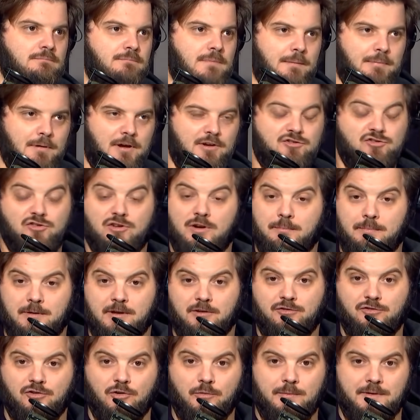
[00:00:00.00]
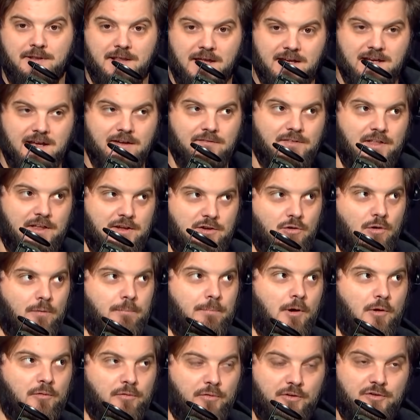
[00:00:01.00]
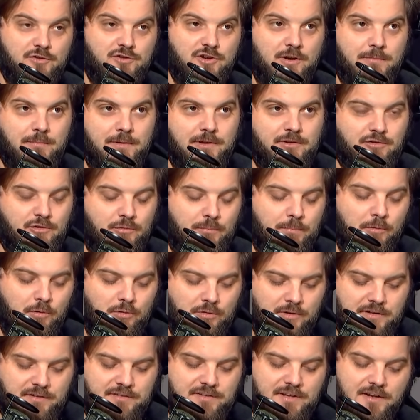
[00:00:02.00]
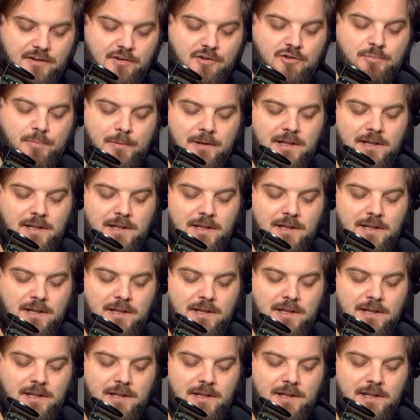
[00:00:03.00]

maybe I shouldn't be assuming that, given that you are both legitimate Super Bowl contenders.